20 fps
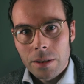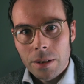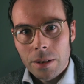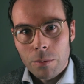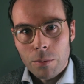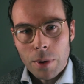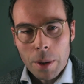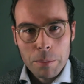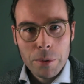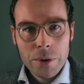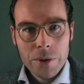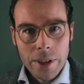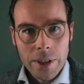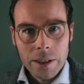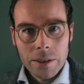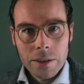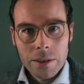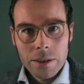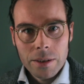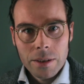
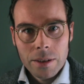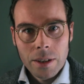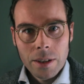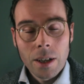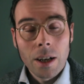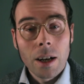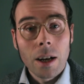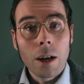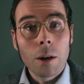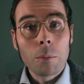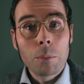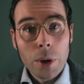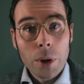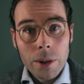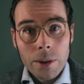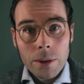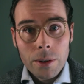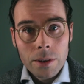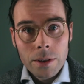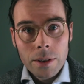represents a
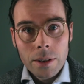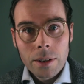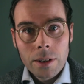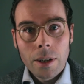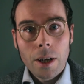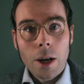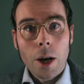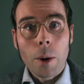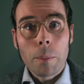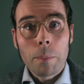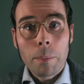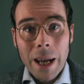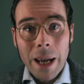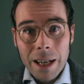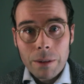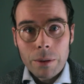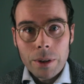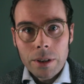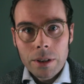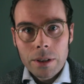bird, a
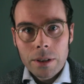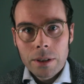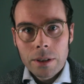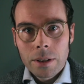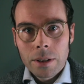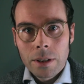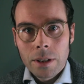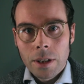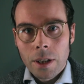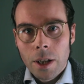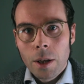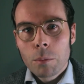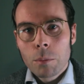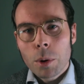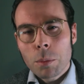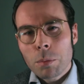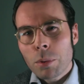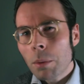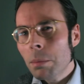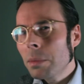parrot,
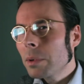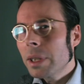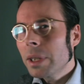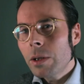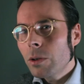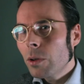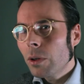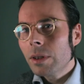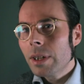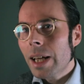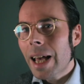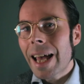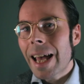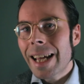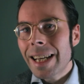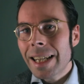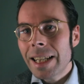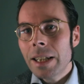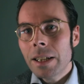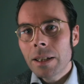but probably not
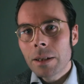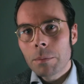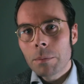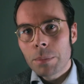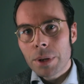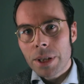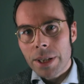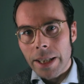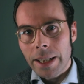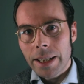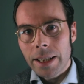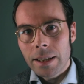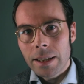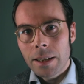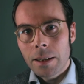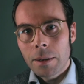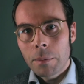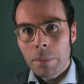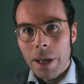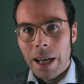any particular
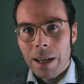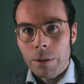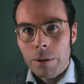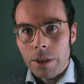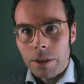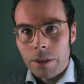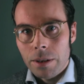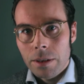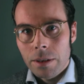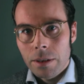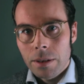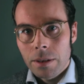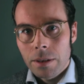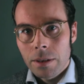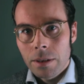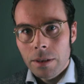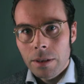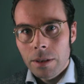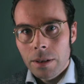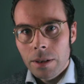parrot.
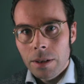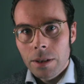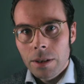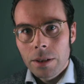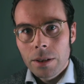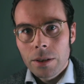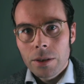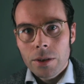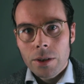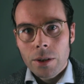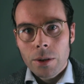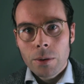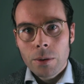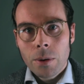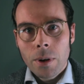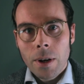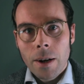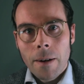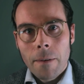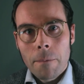
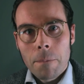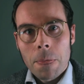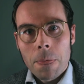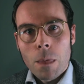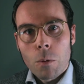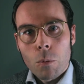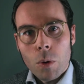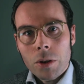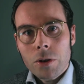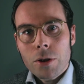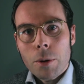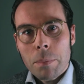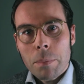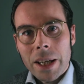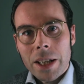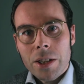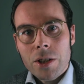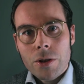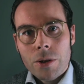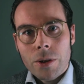So what the
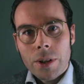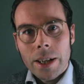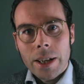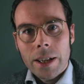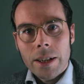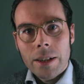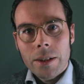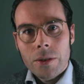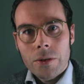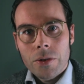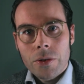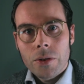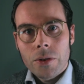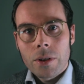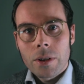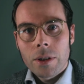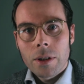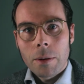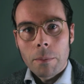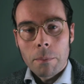picture is
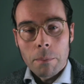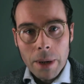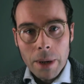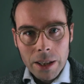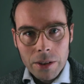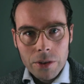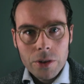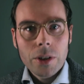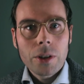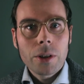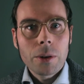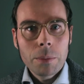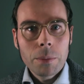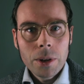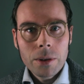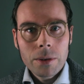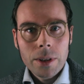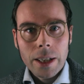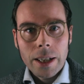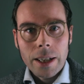meant to
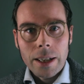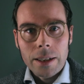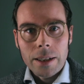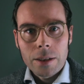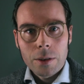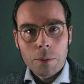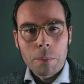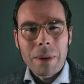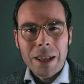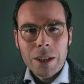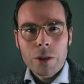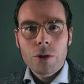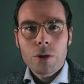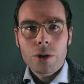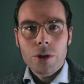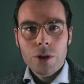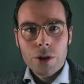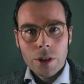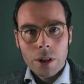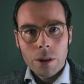communicate, meant to
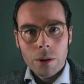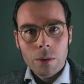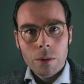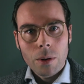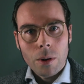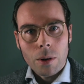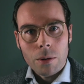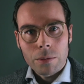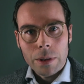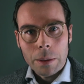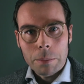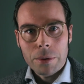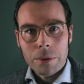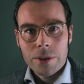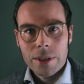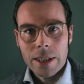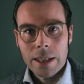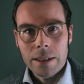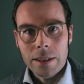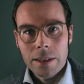show or
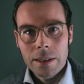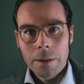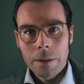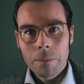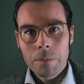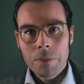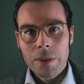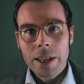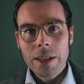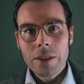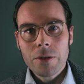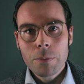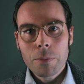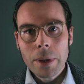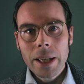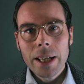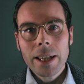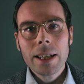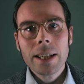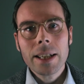represent, is
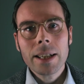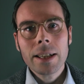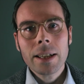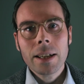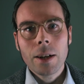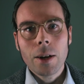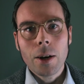merely